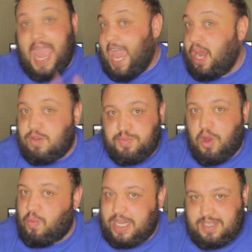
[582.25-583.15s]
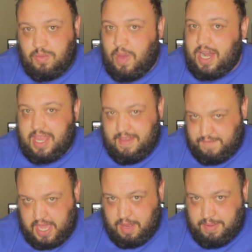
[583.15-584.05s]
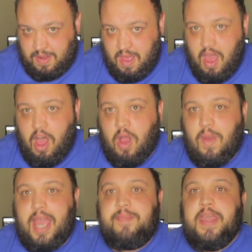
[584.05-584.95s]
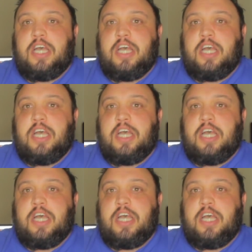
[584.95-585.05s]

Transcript: and it was more readily available, all right?